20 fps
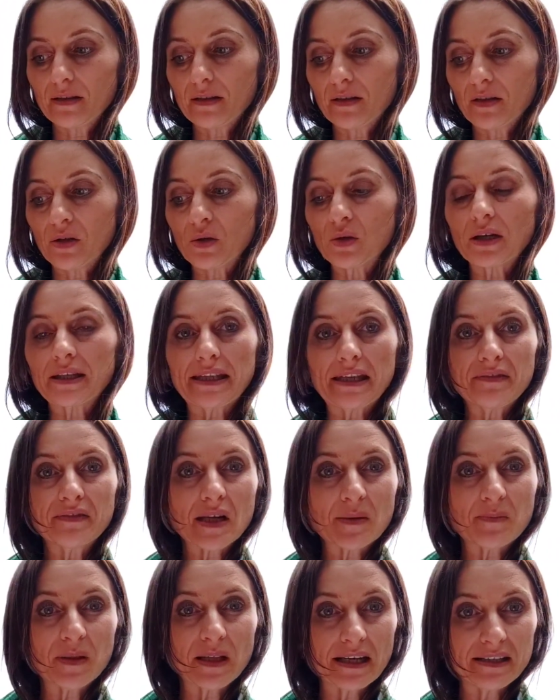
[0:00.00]
you can even
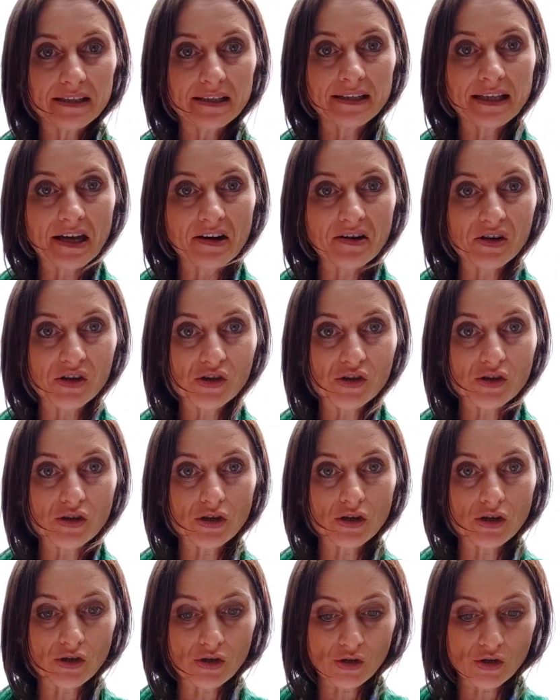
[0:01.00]
apply the Terra
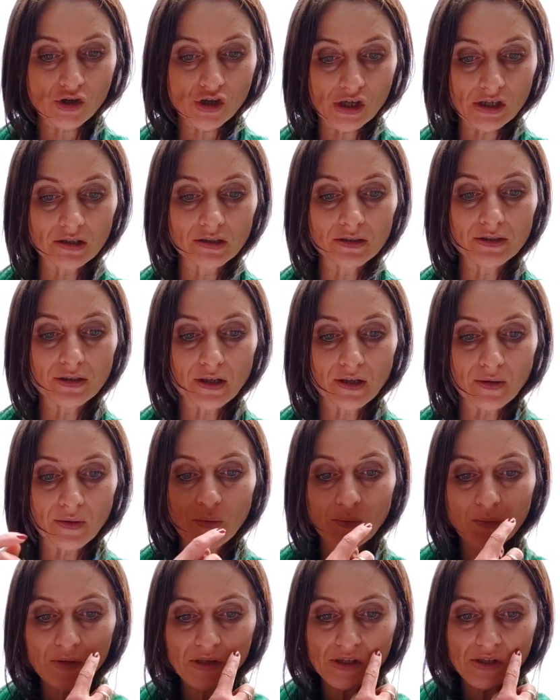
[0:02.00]
Shield
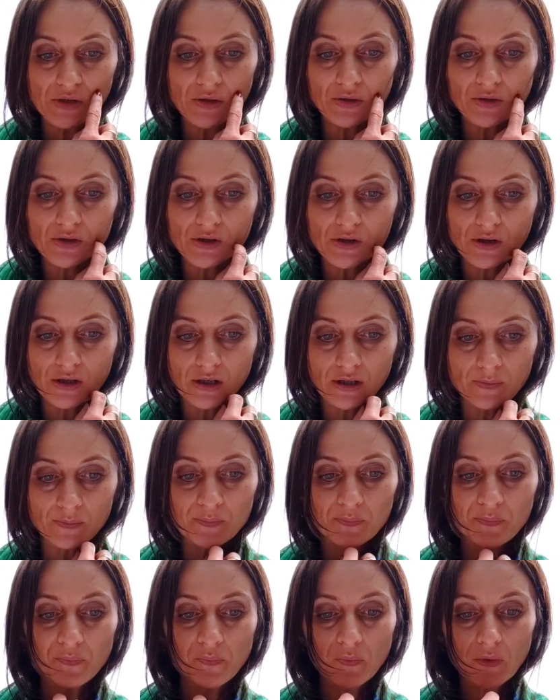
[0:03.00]
with your
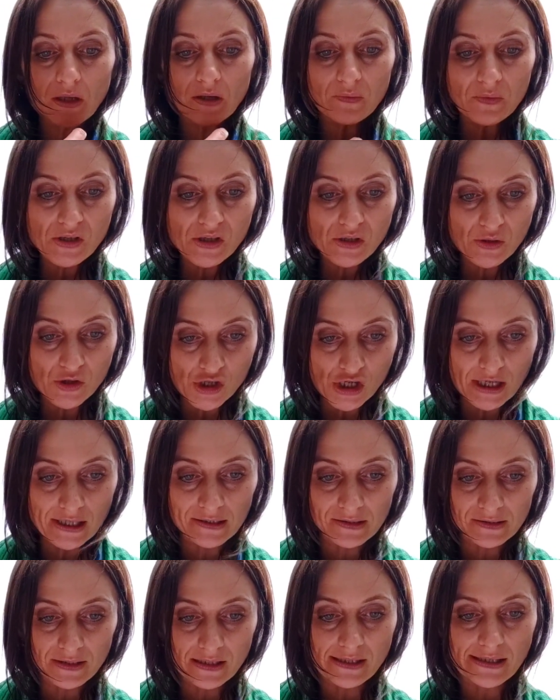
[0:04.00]

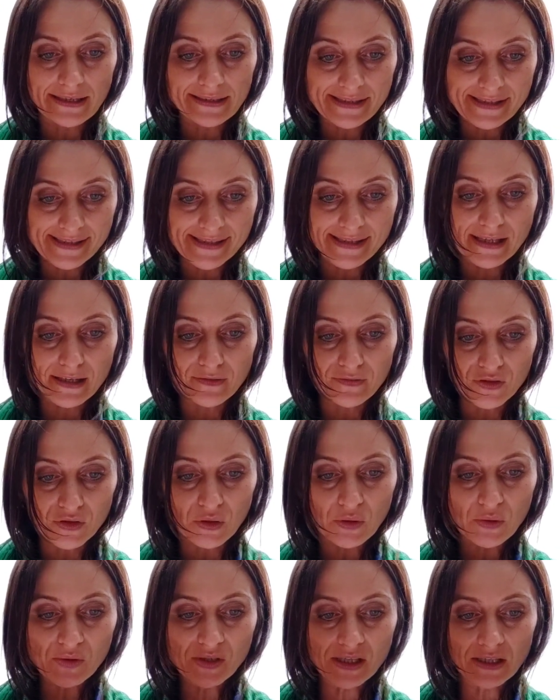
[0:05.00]
child. It is safe to
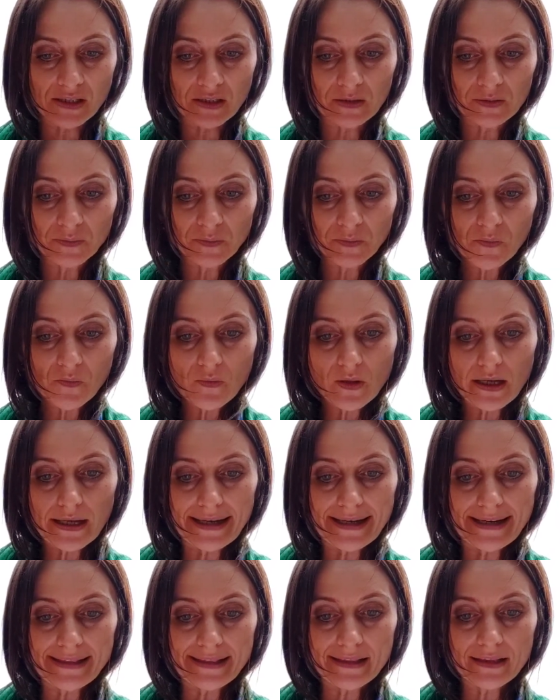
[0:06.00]
use it,
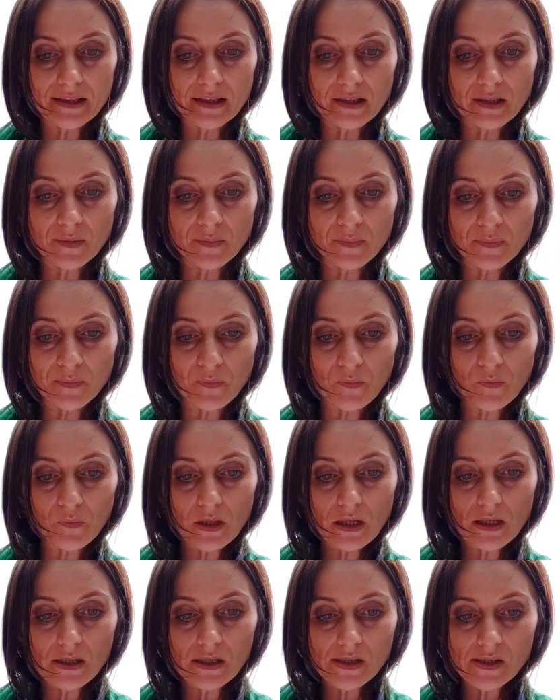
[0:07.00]
and
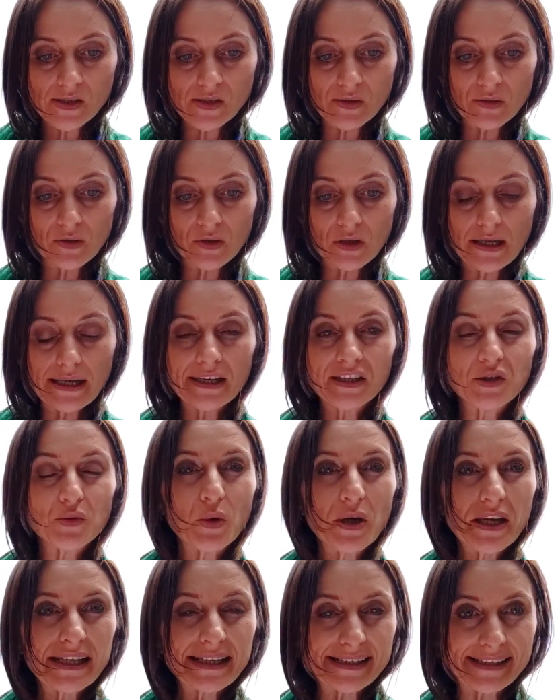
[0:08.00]
so it
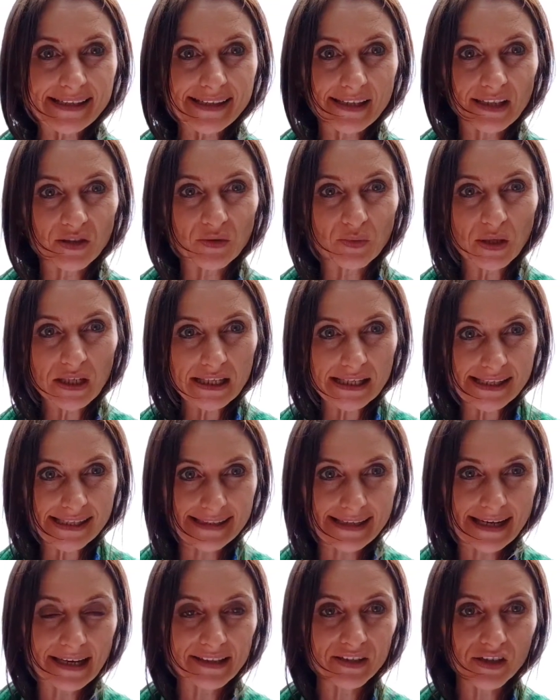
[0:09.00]
weakens
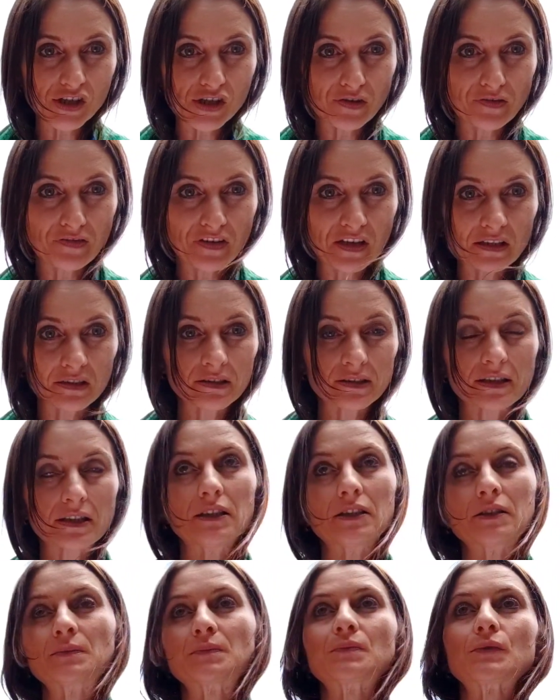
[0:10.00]
the energy field
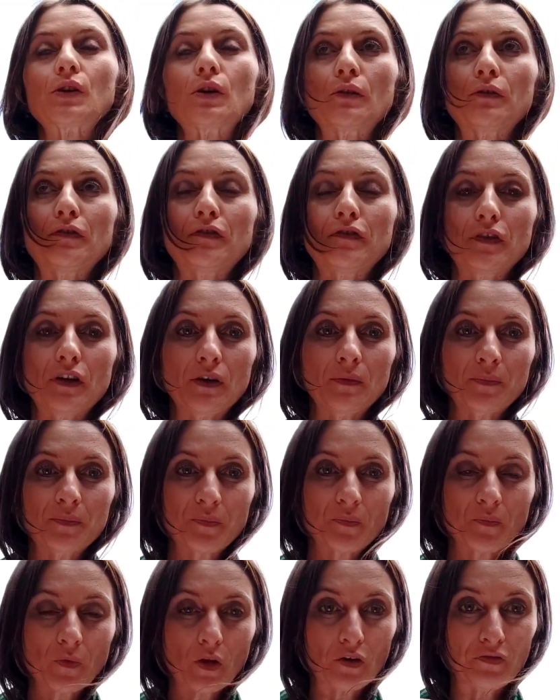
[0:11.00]
of
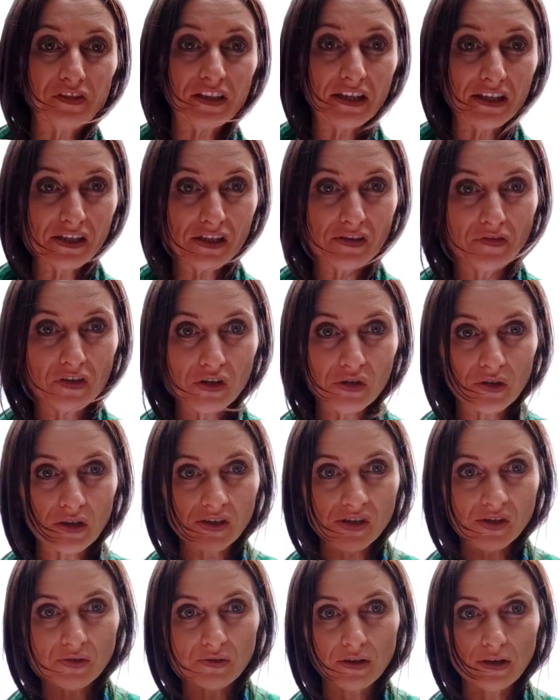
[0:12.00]
the individual.
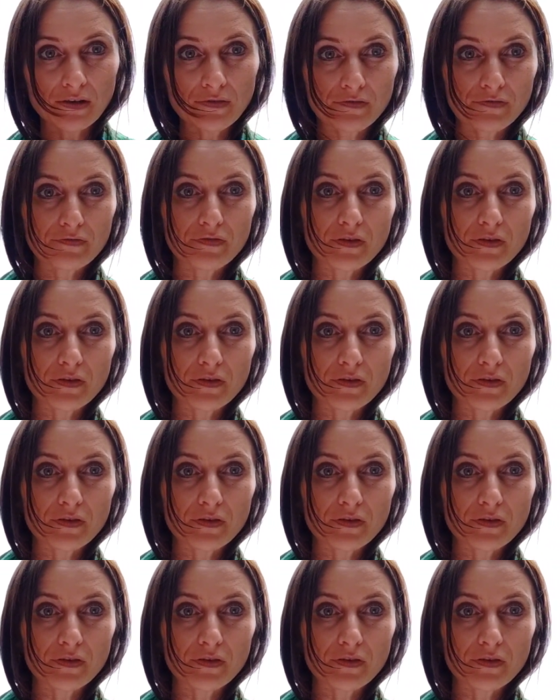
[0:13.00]
So if